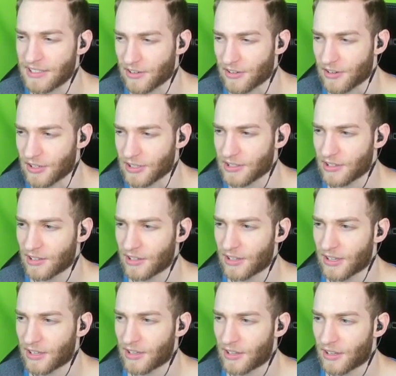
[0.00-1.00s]
Did you get
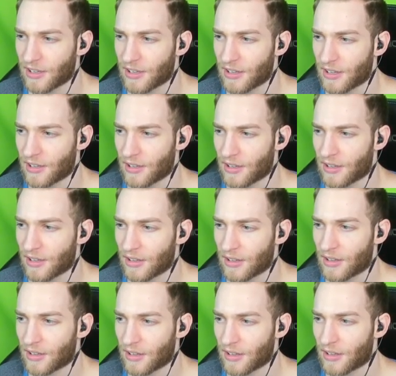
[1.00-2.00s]
anything from our last
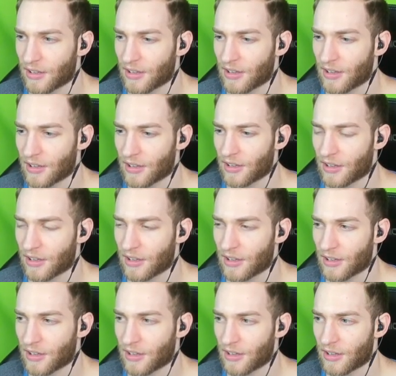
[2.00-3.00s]
assignment? Like all your
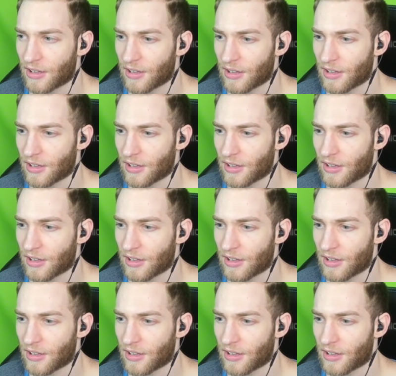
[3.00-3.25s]
mistakes?